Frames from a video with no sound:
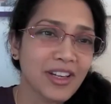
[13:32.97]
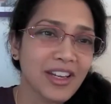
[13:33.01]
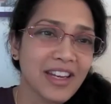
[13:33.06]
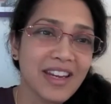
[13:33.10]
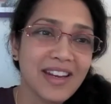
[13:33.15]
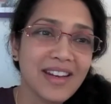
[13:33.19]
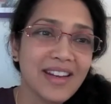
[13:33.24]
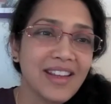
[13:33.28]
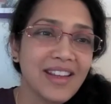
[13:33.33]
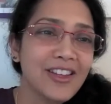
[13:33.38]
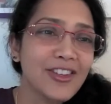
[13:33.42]

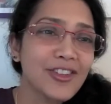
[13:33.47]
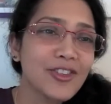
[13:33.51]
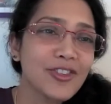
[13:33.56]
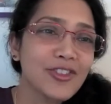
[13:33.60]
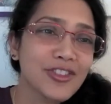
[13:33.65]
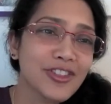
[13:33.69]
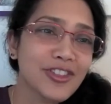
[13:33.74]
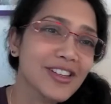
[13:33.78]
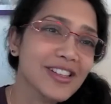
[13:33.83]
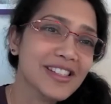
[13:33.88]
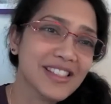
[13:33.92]
eating, you
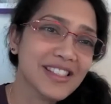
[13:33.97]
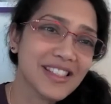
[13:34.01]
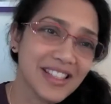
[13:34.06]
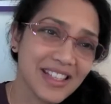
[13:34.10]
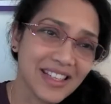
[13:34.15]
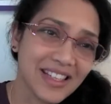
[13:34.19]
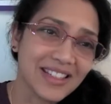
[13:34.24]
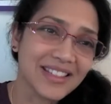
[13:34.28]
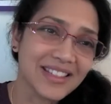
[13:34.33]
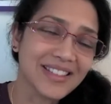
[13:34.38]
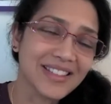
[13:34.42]
just
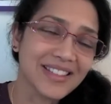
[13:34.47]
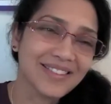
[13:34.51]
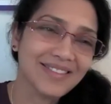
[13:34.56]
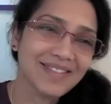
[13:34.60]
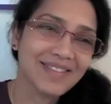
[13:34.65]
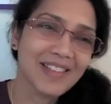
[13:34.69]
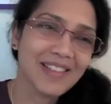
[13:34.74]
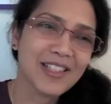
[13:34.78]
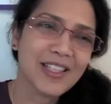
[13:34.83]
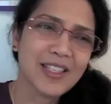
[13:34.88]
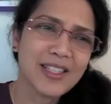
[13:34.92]
eat.
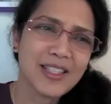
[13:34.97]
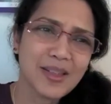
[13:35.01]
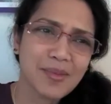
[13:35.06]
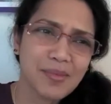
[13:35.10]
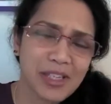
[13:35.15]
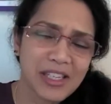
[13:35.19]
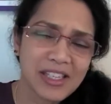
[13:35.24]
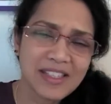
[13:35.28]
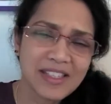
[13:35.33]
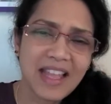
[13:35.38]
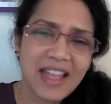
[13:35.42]
It's as
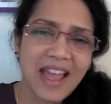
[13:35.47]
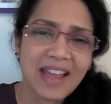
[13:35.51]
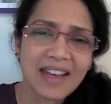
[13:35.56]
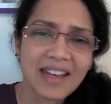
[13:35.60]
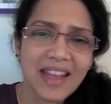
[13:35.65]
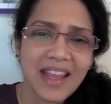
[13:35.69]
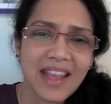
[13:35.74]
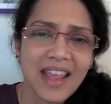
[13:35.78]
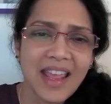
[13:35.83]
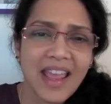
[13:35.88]
simple as that.